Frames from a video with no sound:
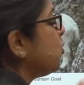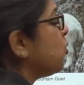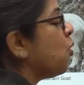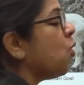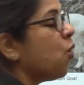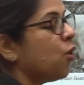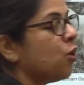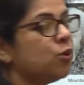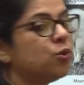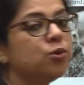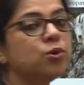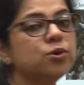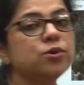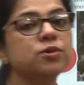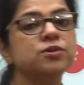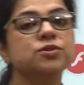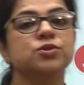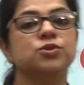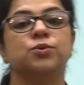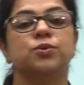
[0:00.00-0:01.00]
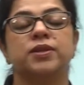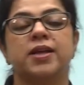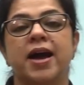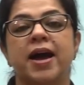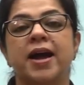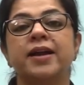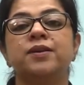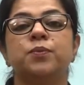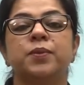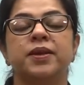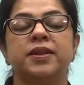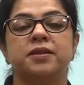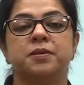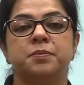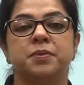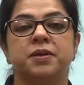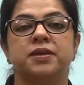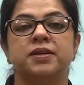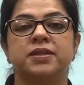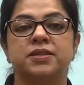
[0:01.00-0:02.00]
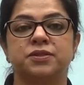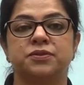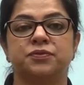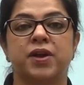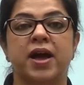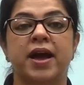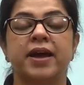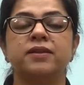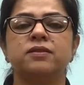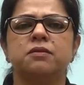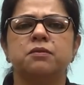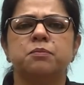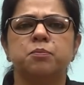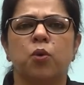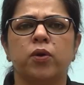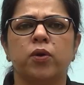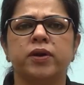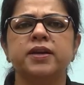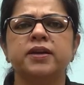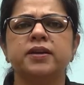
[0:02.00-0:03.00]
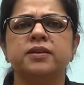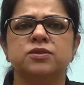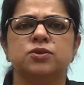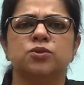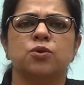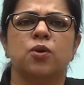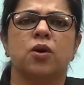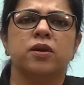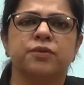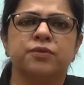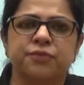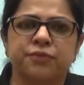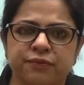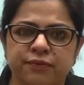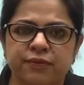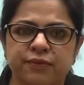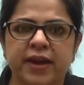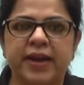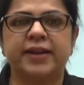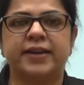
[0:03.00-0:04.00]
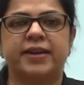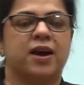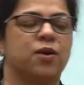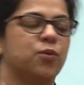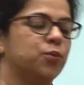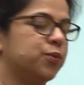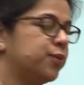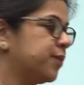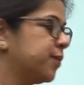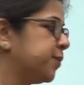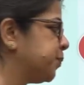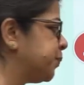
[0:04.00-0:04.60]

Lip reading: hollow so that when the bird is flying, the body does not weigh down.